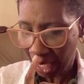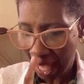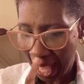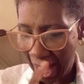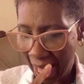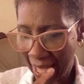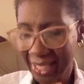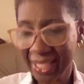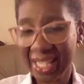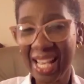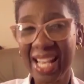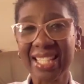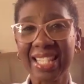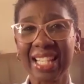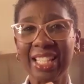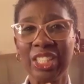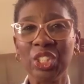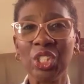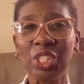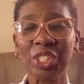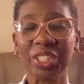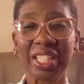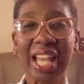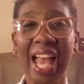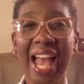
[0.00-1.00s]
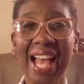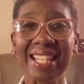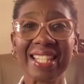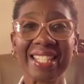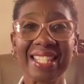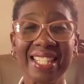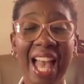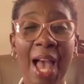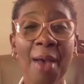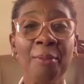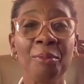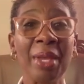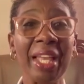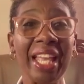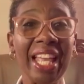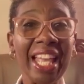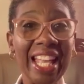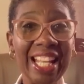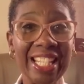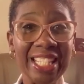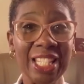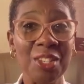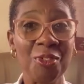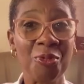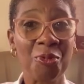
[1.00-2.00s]
And as I looked at Psalm
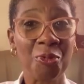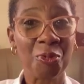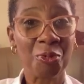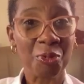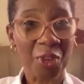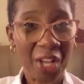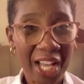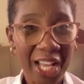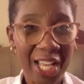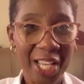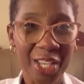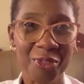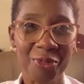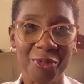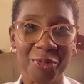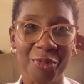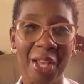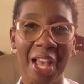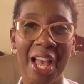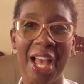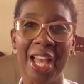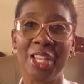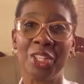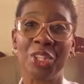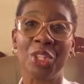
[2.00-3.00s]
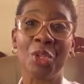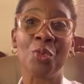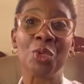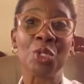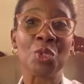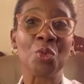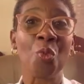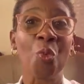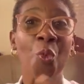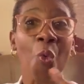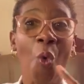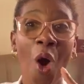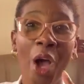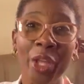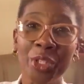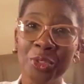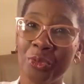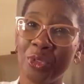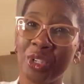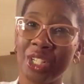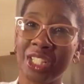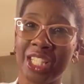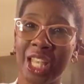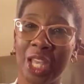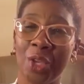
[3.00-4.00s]
85, there was one
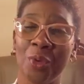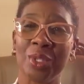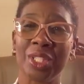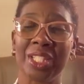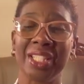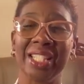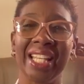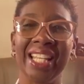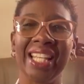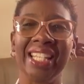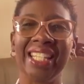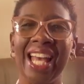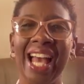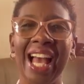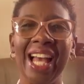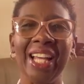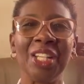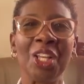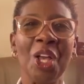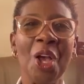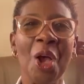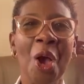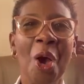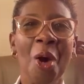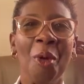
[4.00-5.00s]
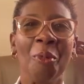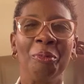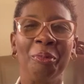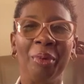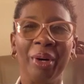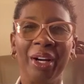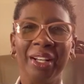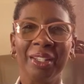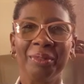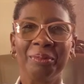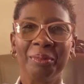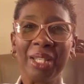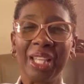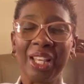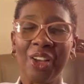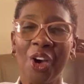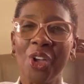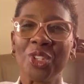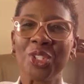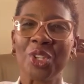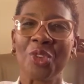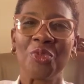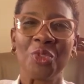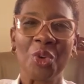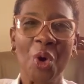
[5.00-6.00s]
verse I was looking at, but
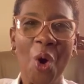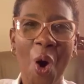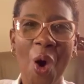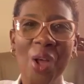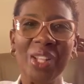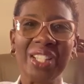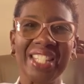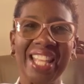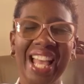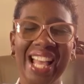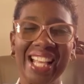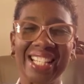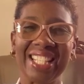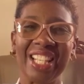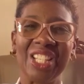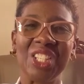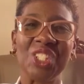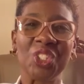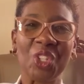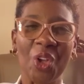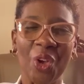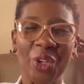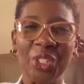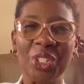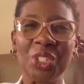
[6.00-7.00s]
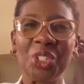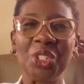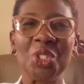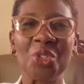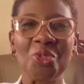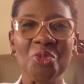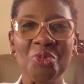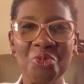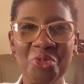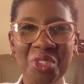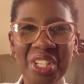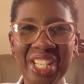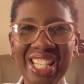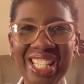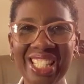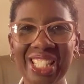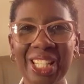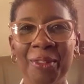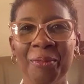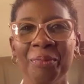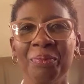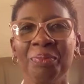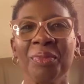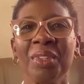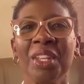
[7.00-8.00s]
because of context, I started to
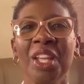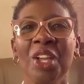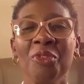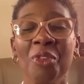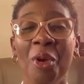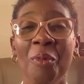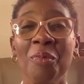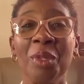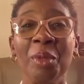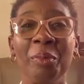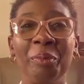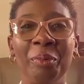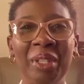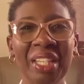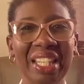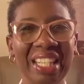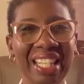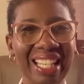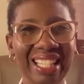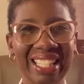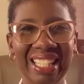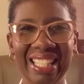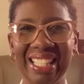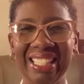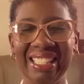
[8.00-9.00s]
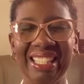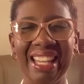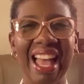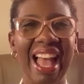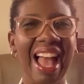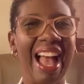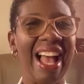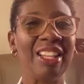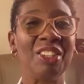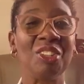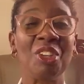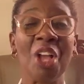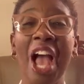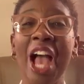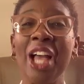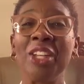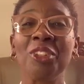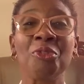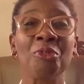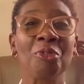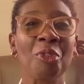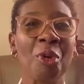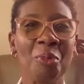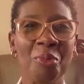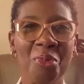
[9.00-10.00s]
read from the beginning. And,
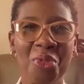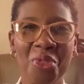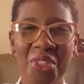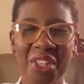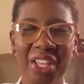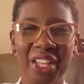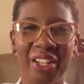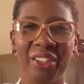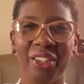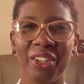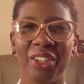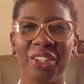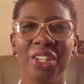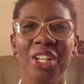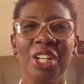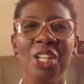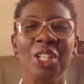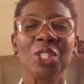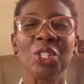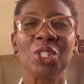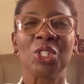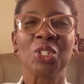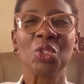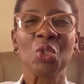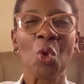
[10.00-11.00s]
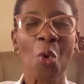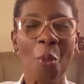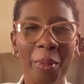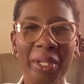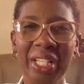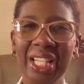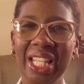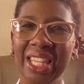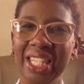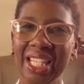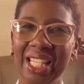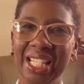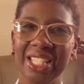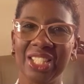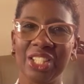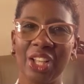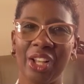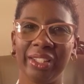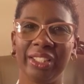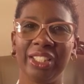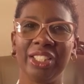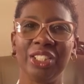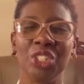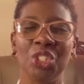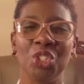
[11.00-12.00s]
and from there, so many things
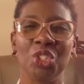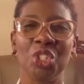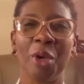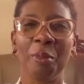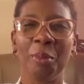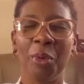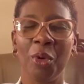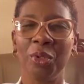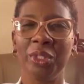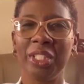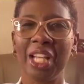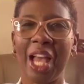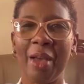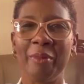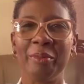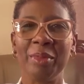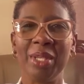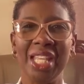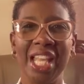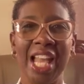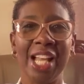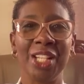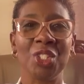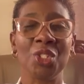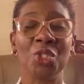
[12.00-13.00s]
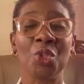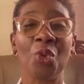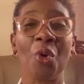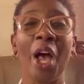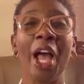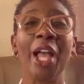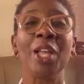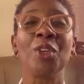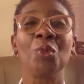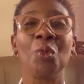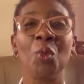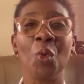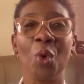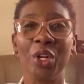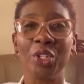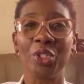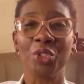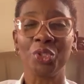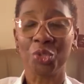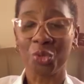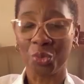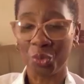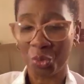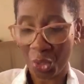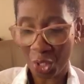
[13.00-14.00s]
started to jump out at me. And so I
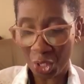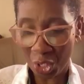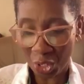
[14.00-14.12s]
want to,